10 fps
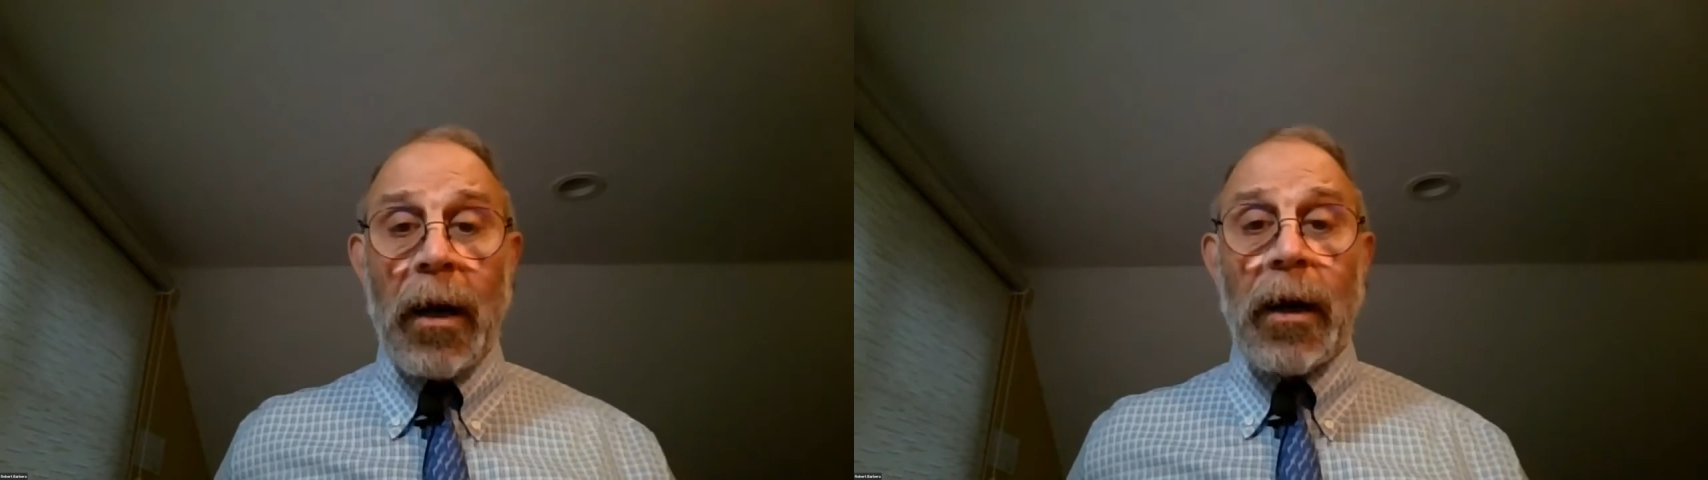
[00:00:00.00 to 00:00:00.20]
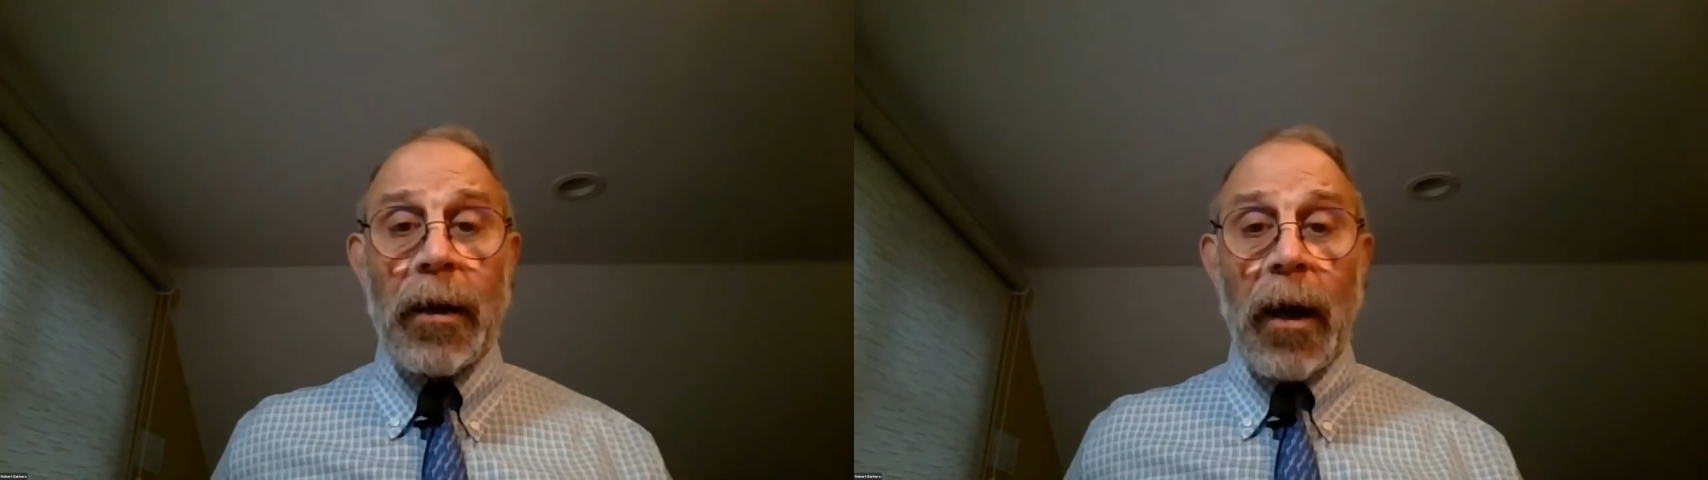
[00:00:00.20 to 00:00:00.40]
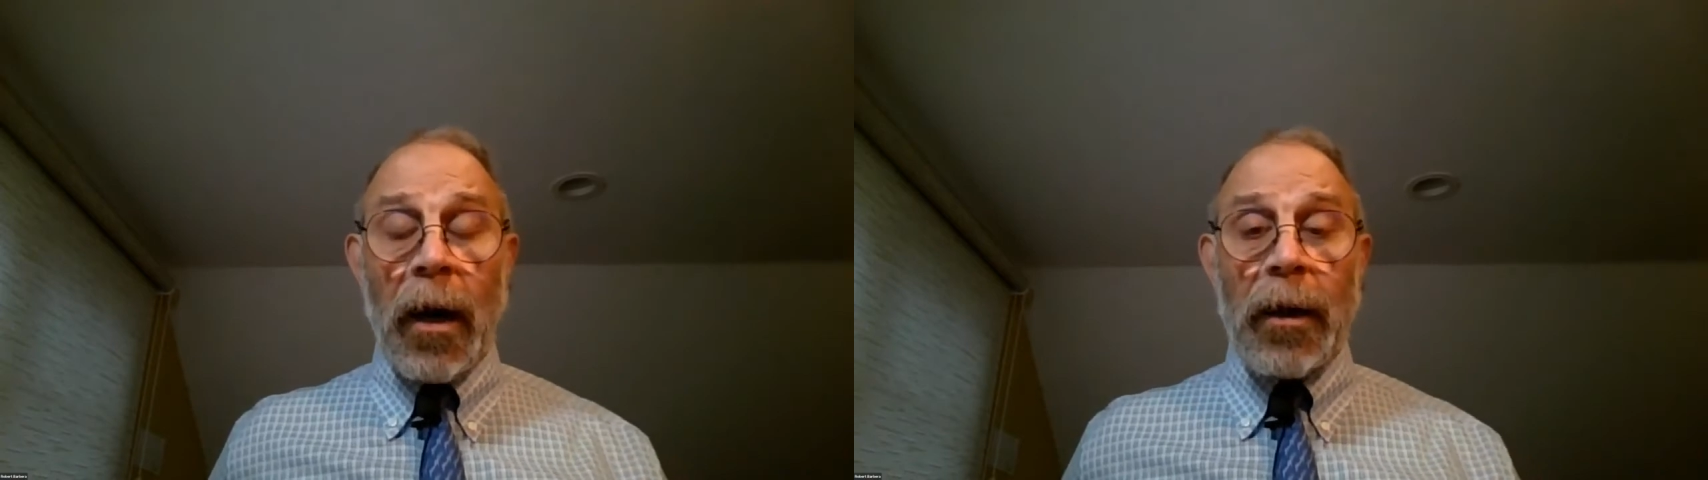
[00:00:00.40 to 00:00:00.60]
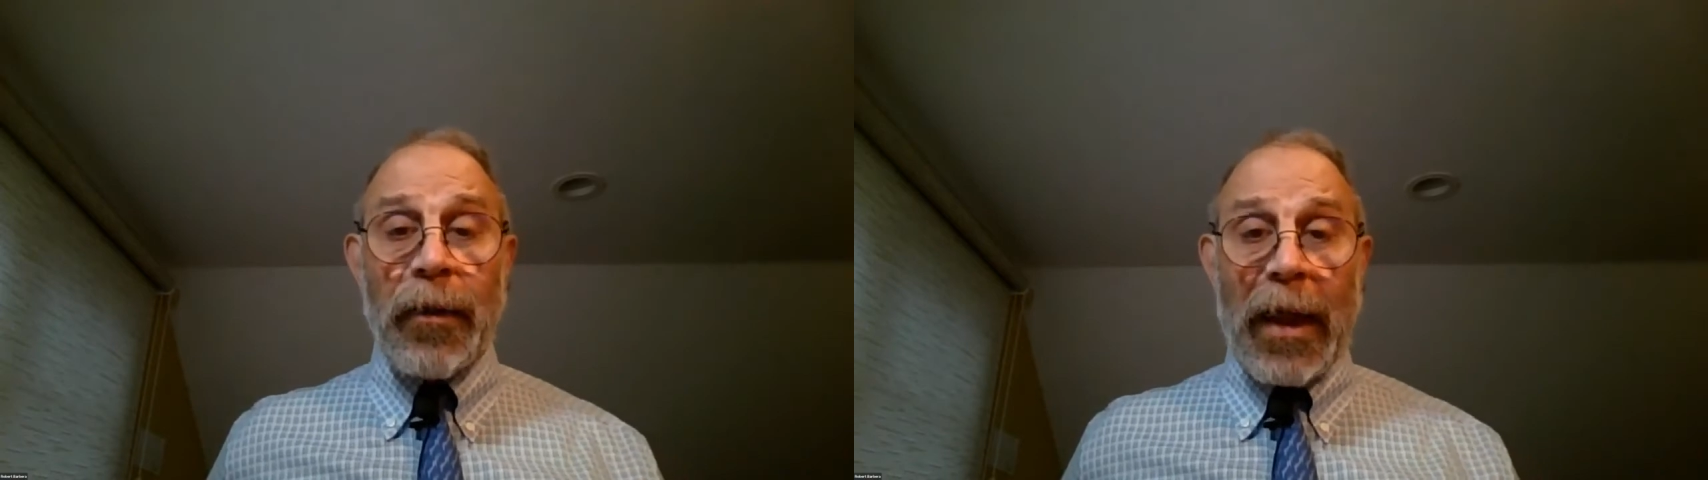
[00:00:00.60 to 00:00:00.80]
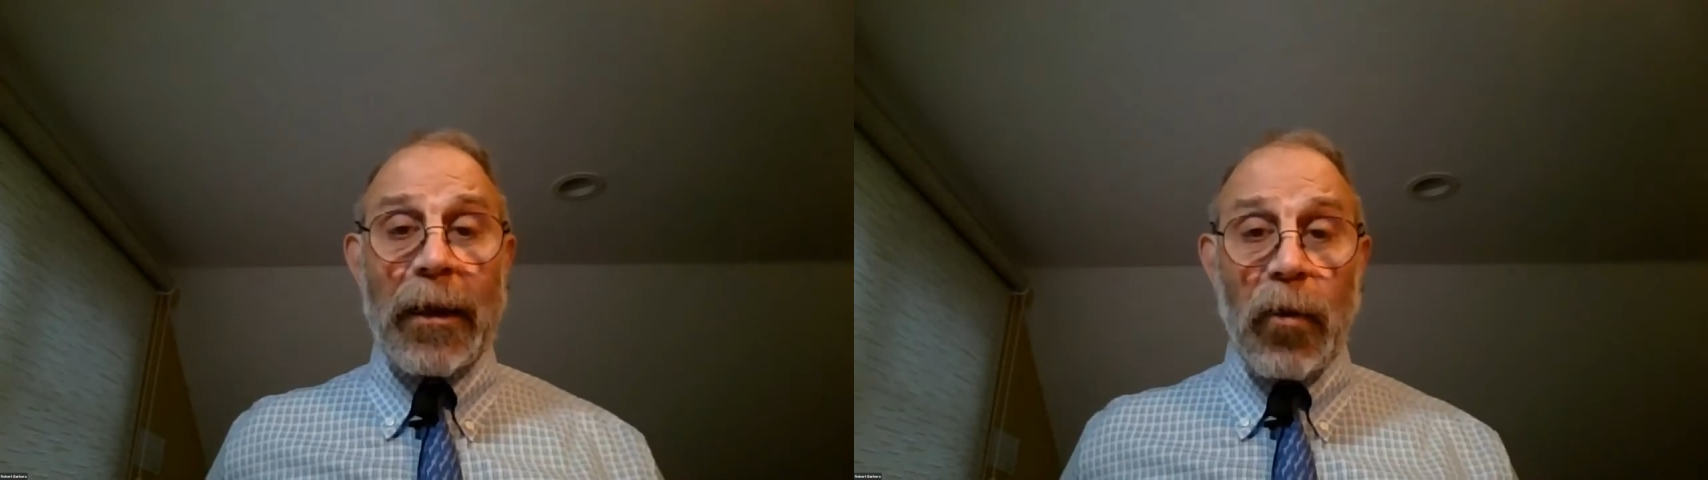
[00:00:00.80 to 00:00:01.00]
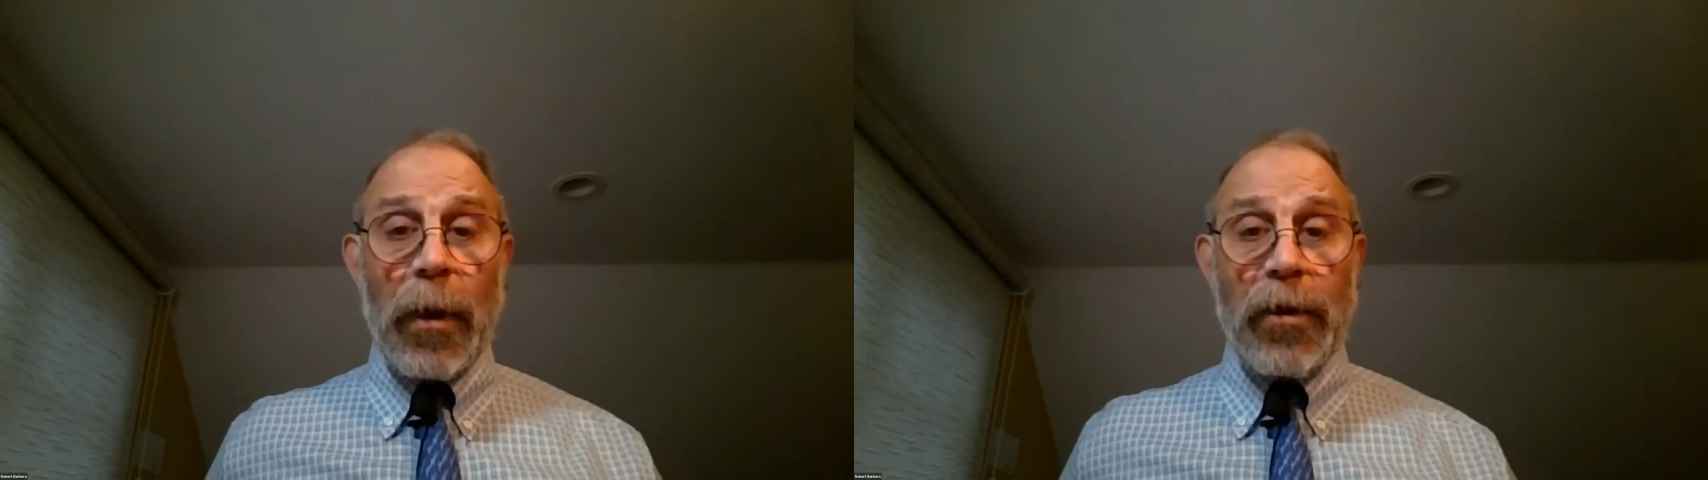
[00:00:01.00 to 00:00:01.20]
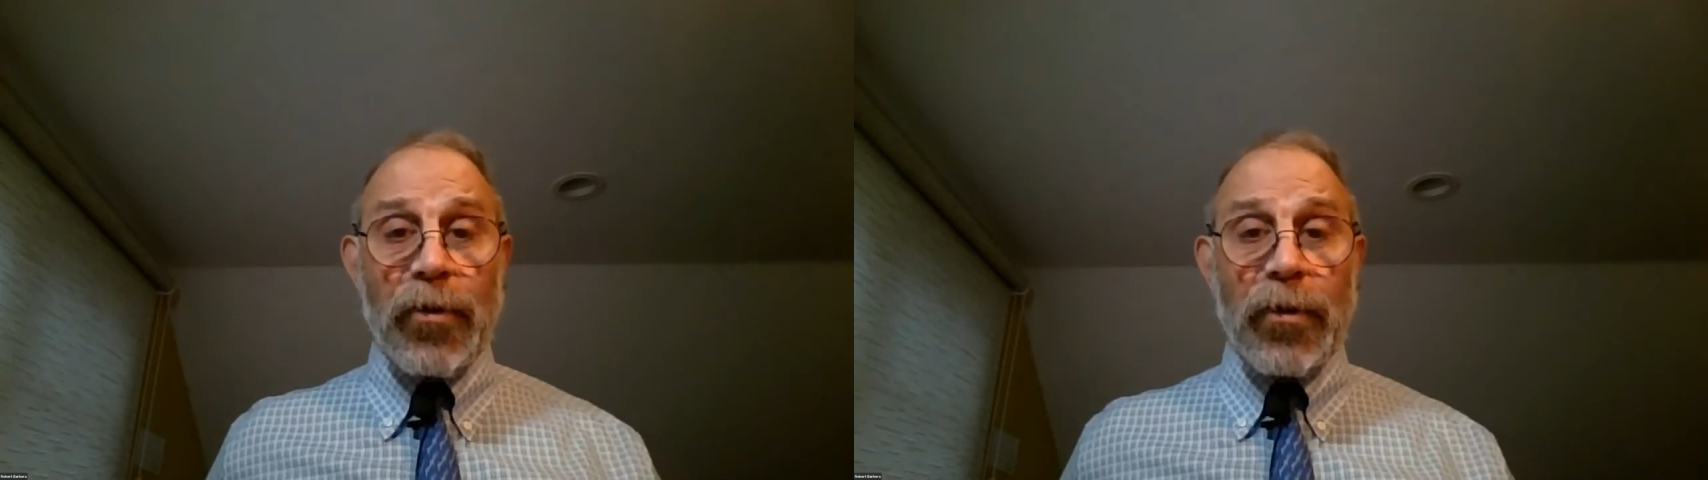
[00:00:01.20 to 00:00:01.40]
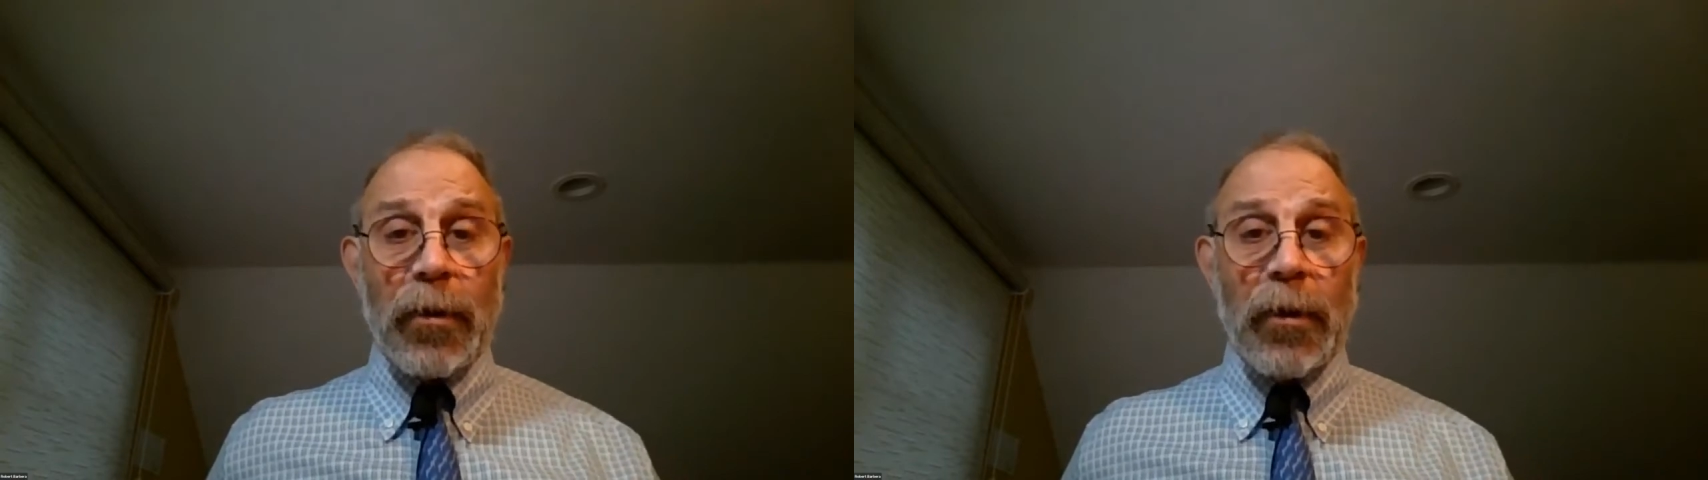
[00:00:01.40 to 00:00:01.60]
on that
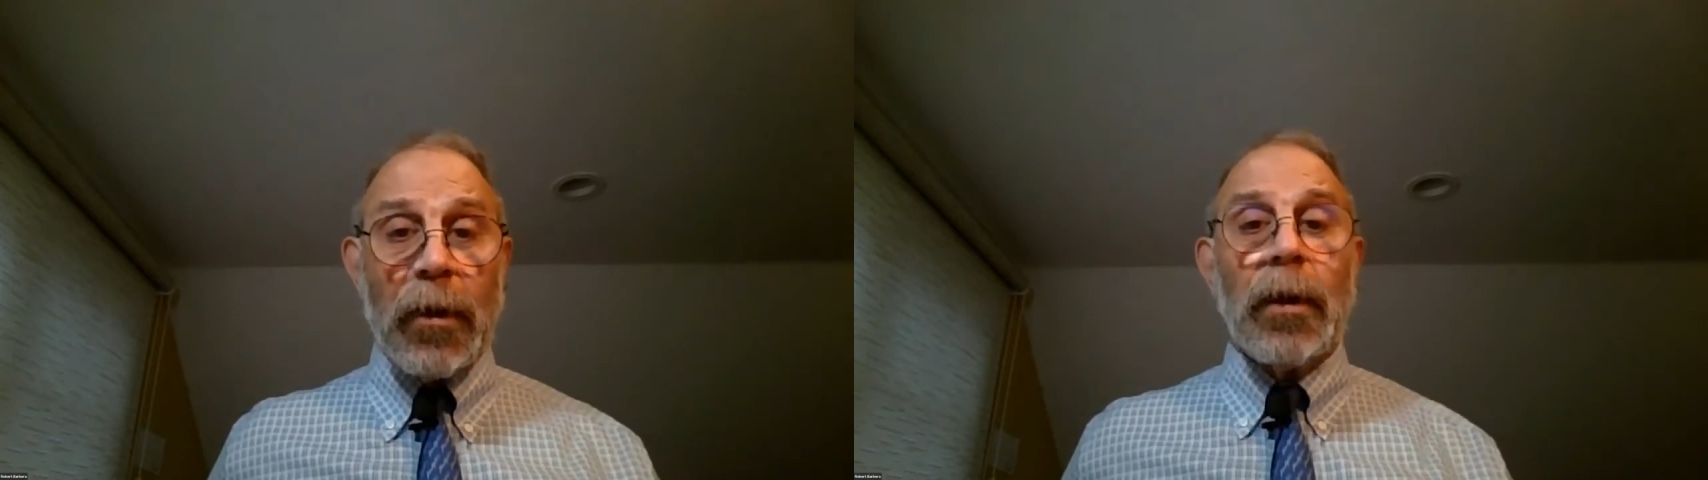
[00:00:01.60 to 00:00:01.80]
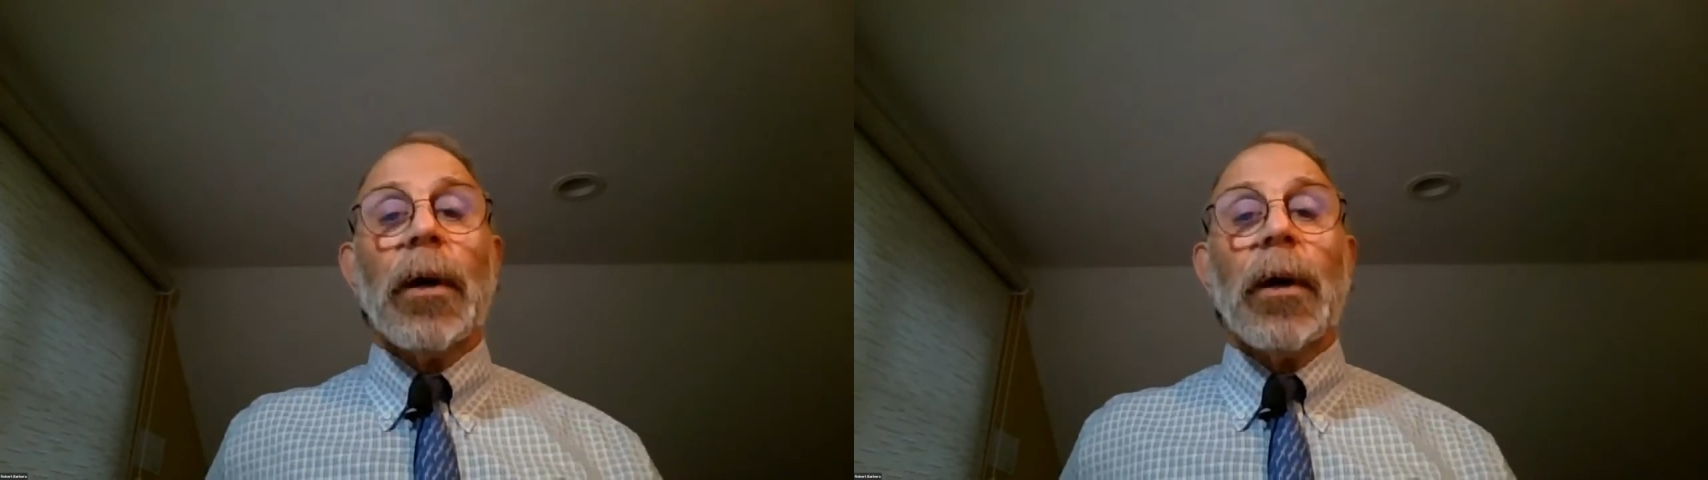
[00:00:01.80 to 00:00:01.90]
question?